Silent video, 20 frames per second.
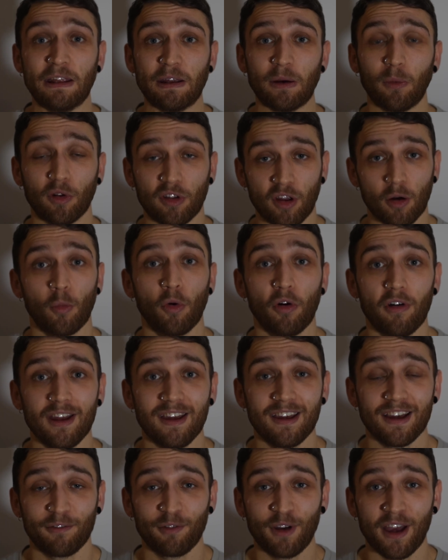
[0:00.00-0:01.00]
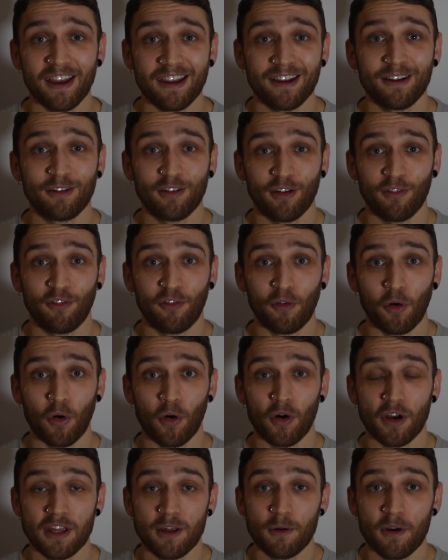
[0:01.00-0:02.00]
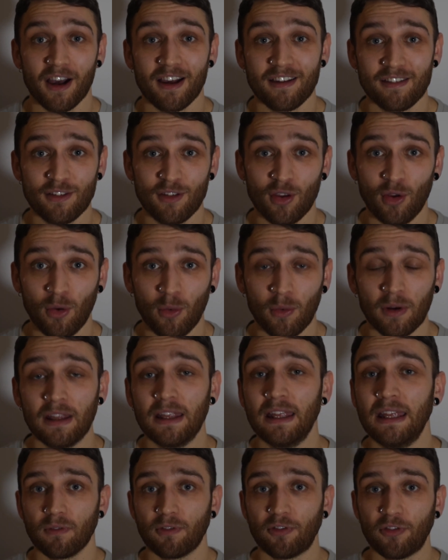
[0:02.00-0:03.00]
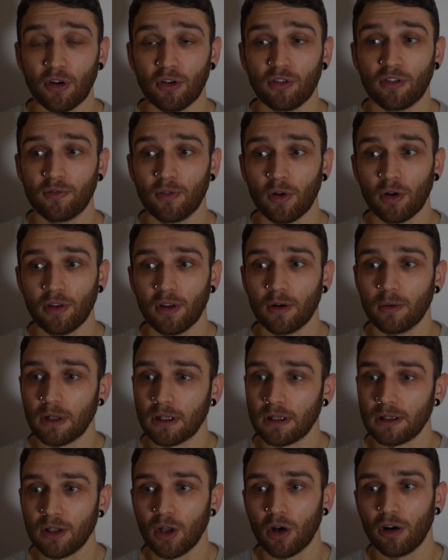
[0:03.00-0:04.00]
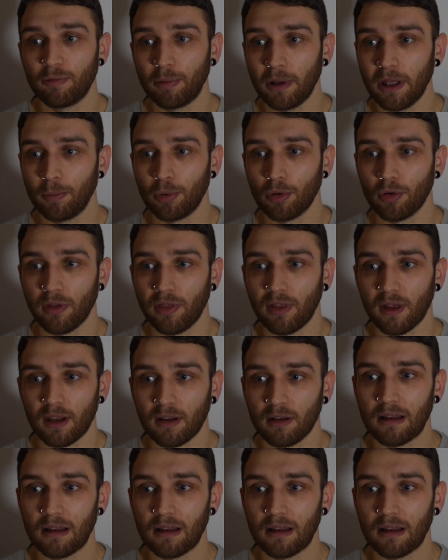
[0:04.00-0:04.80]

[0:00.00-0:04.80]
Well, don't worry, I've catered for you guys too. First of all though, a lot of people that